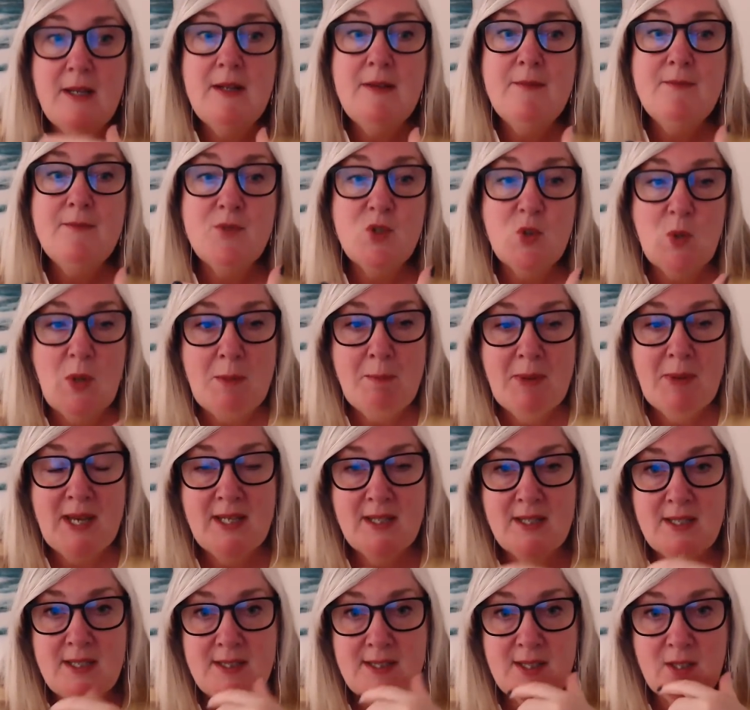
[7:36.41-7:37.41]
So I'm buying
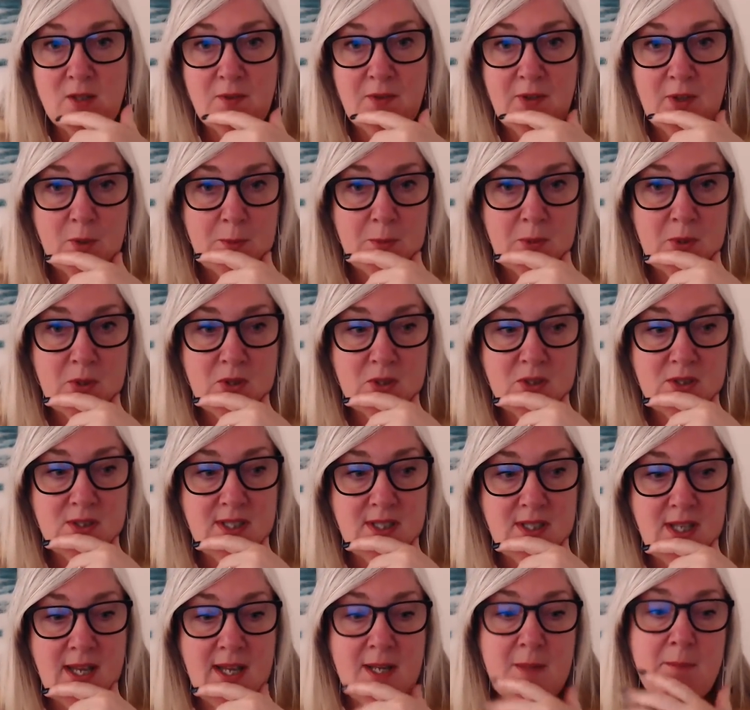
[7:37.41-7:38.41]
these self-help books
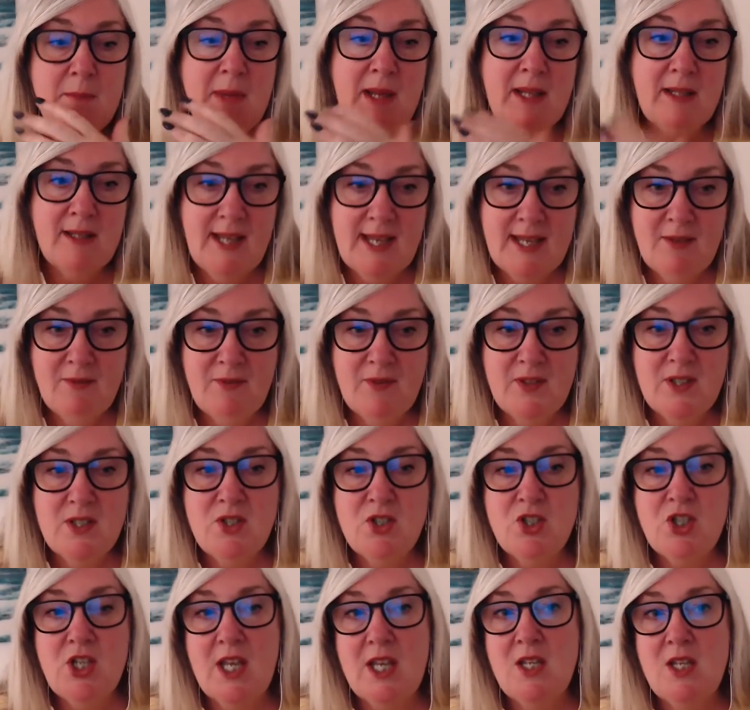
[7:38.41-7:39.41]
and my life is
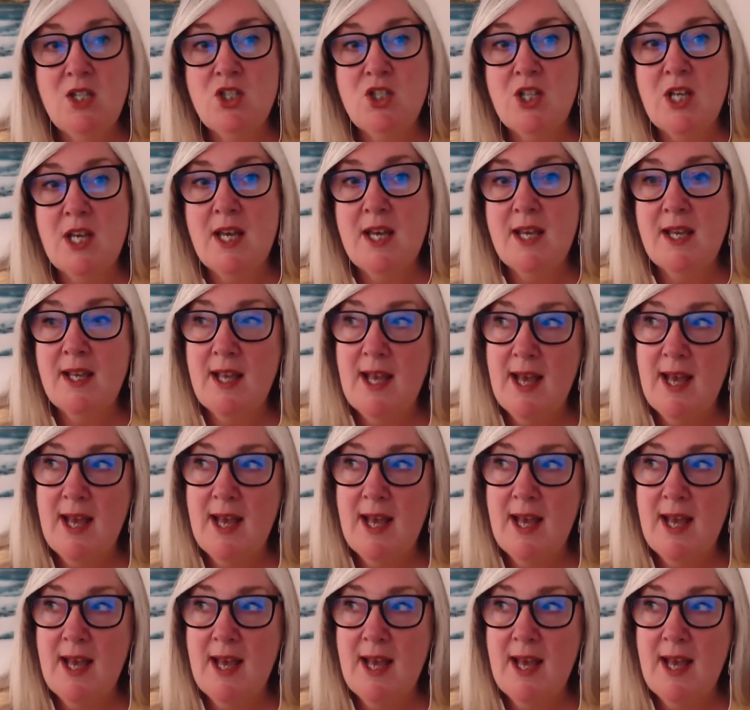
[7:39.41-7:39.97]
changing.